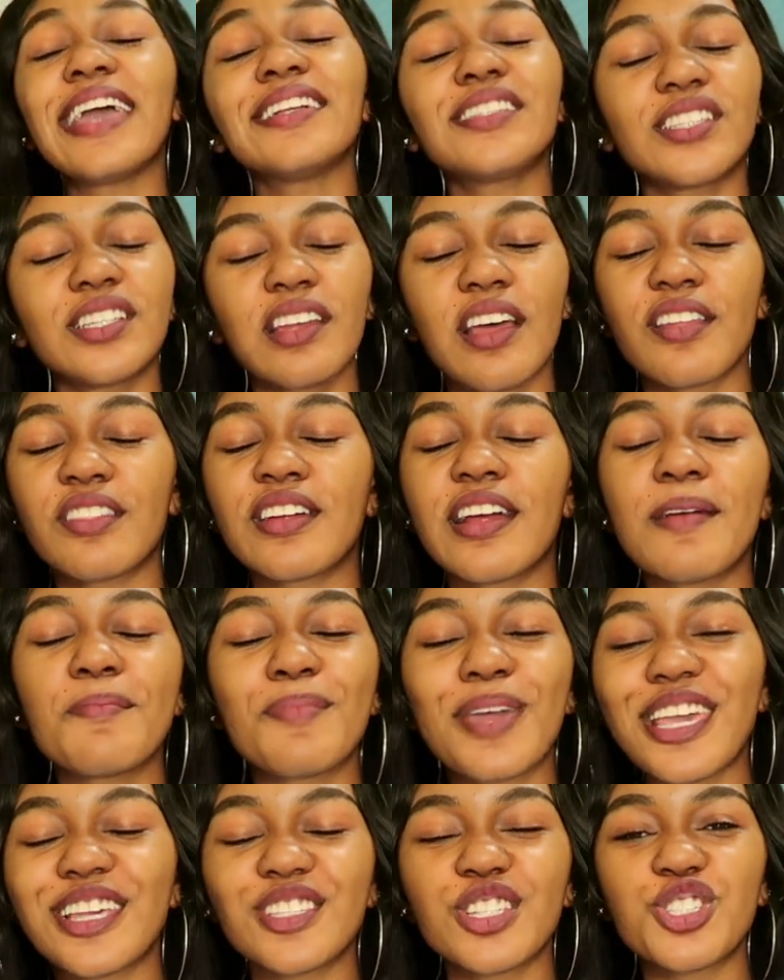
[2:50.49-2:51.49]
It's another
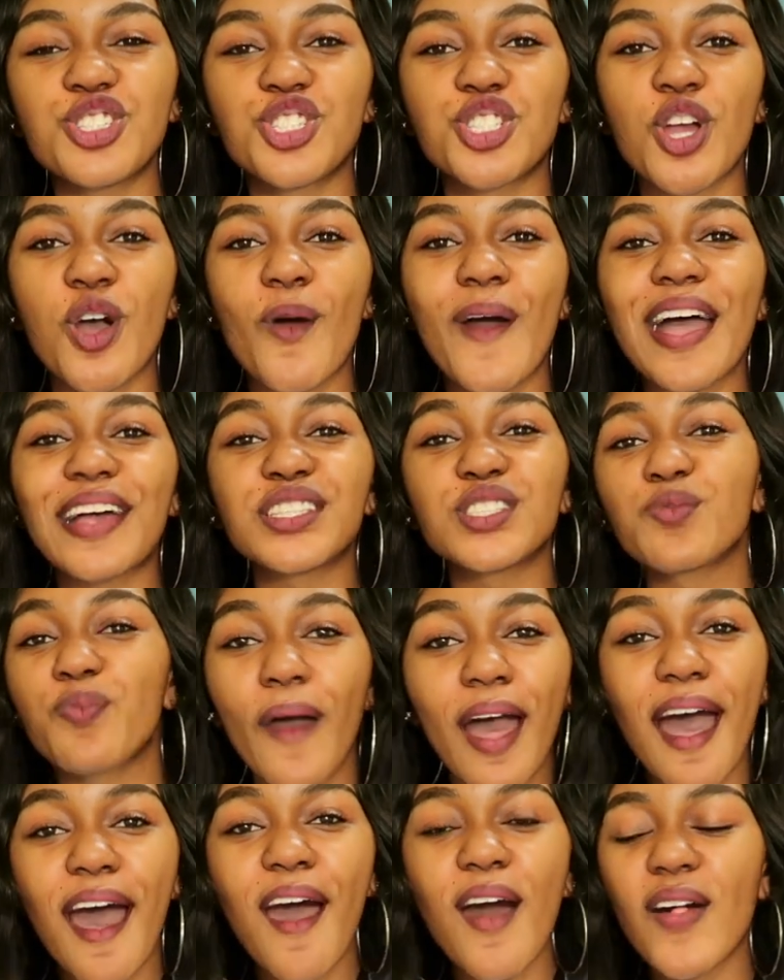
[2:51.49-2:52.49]
amazing show as
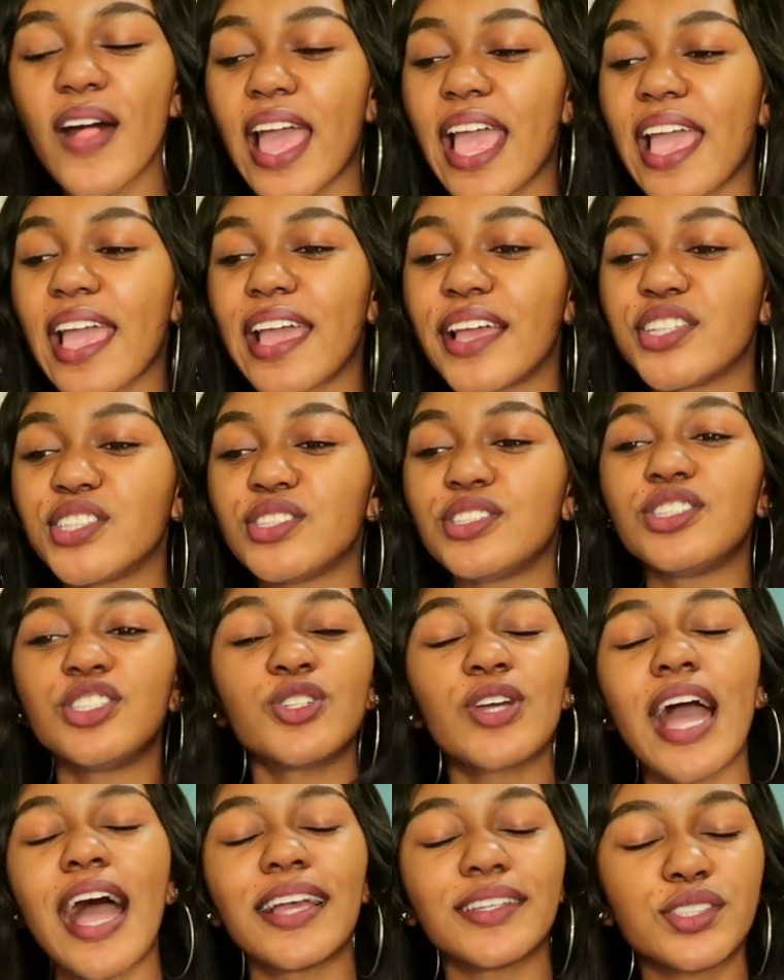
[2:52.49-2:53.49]
well, and
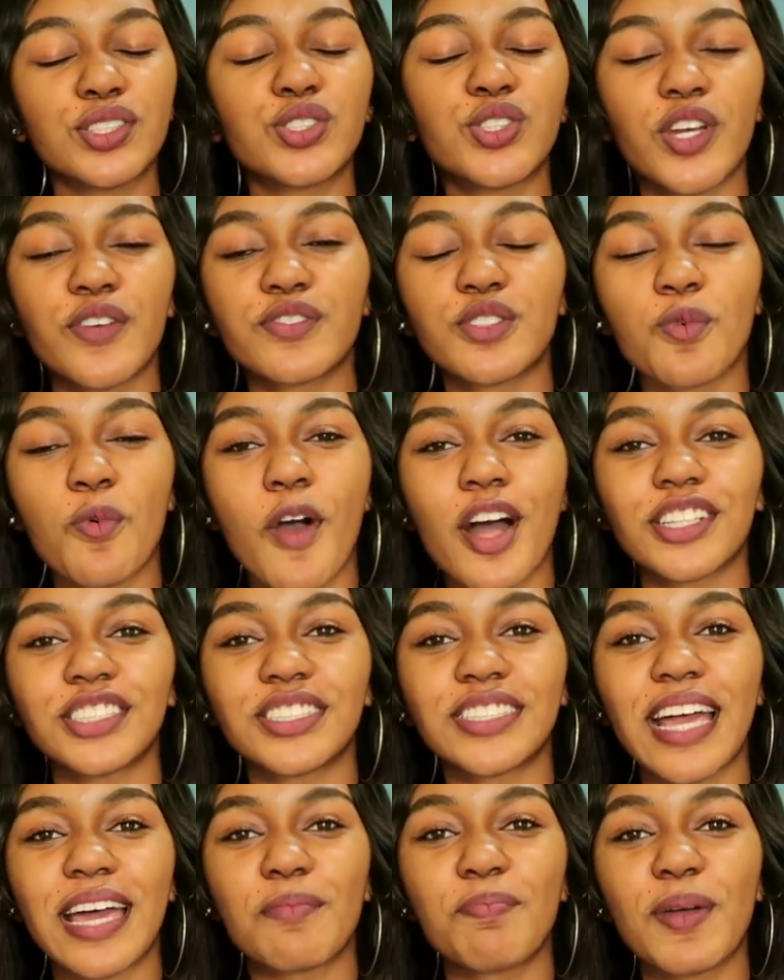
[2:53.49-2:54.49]
you guys deserve to
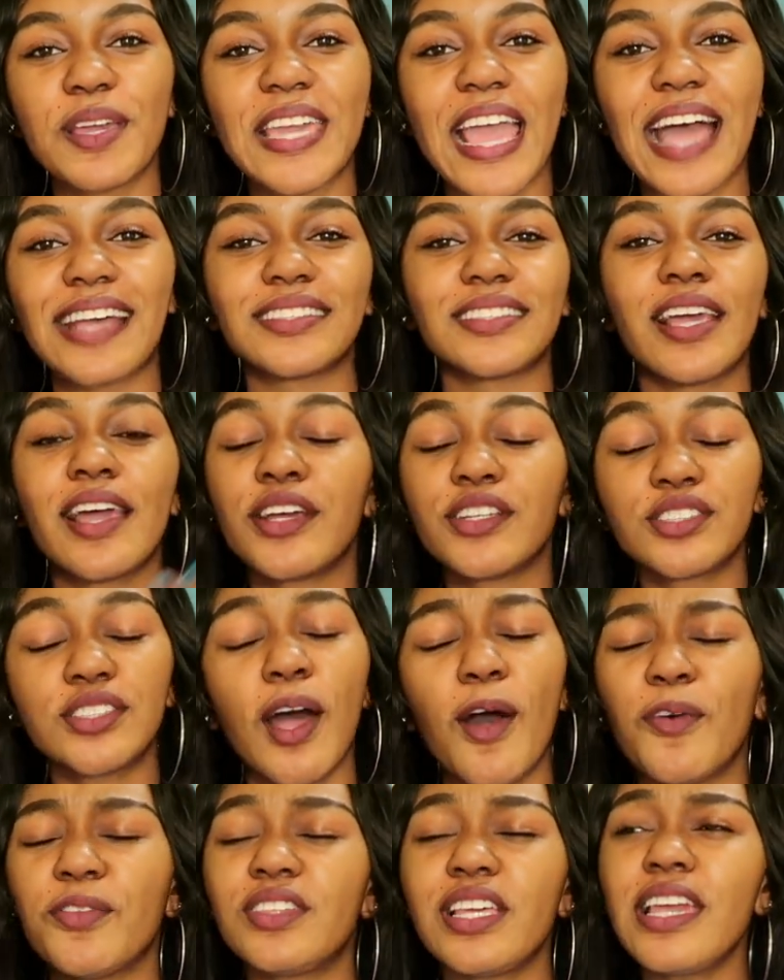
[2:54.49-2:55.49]
watch that. But yes,
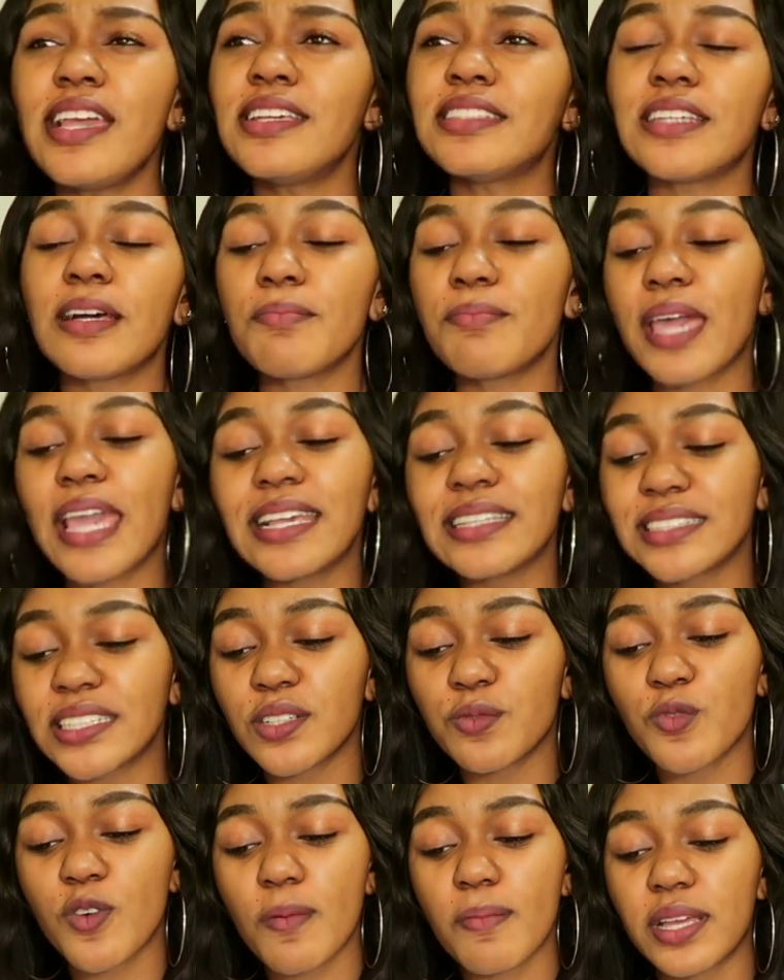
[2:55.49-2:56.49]
so these
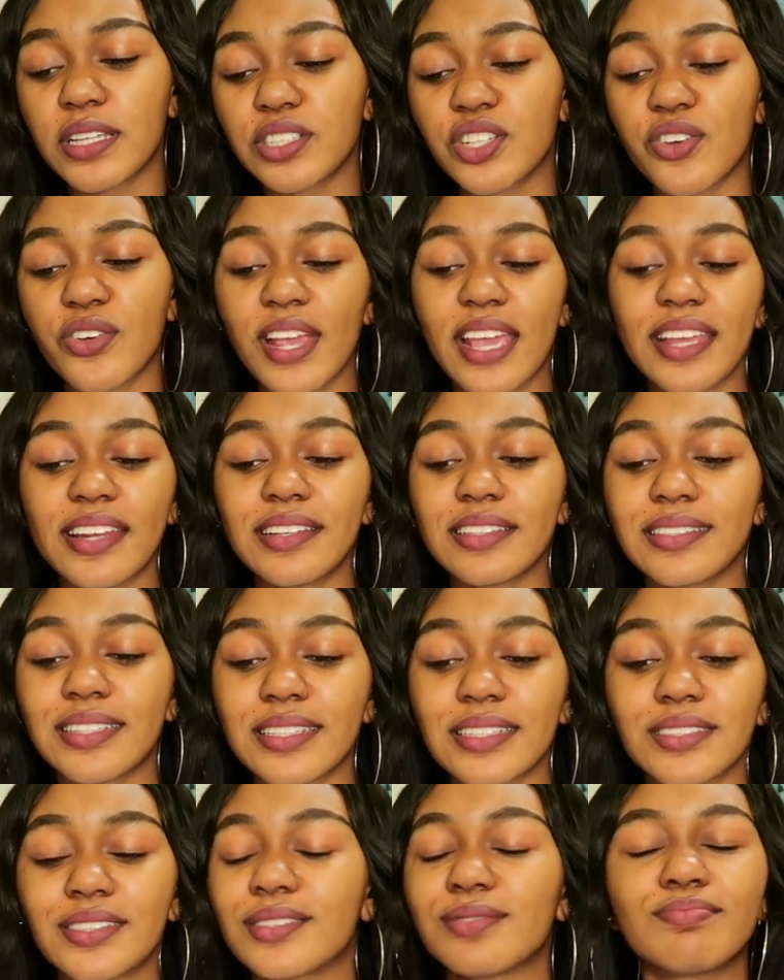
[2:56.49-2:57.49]
amazing women created
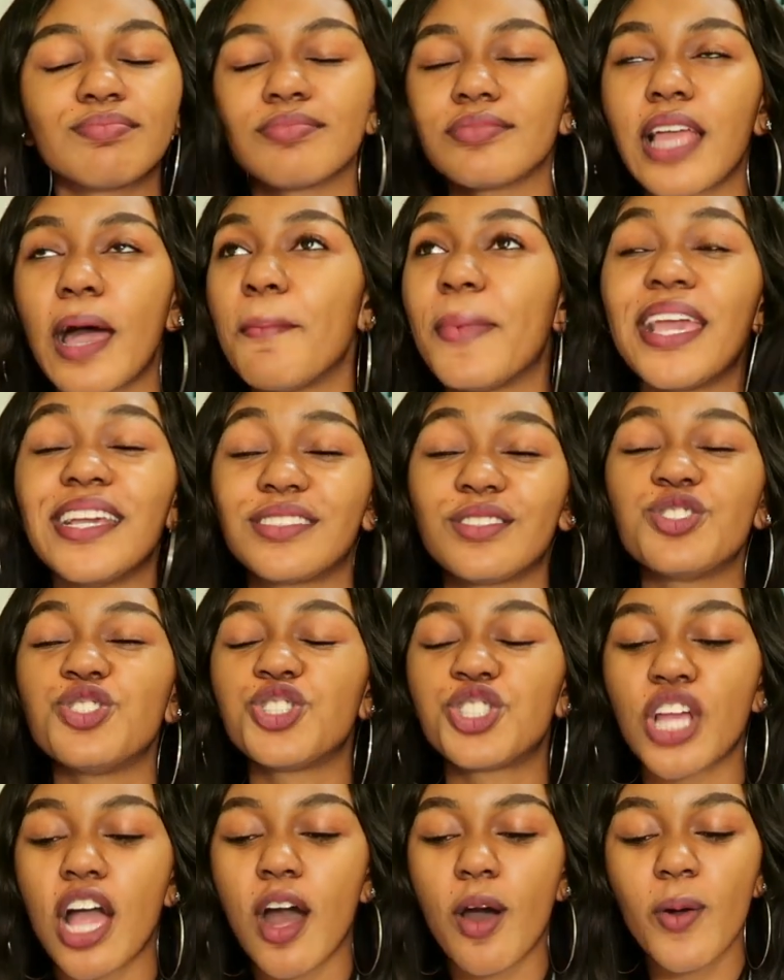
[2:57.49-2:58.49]
this
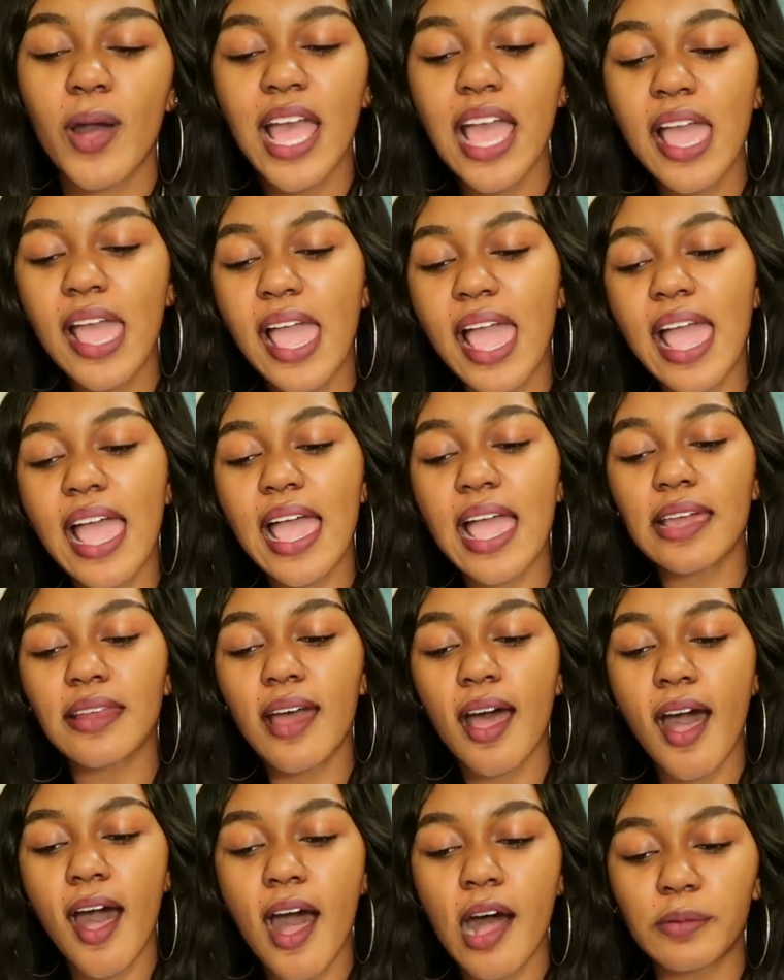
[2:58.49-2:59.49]
amazing show, and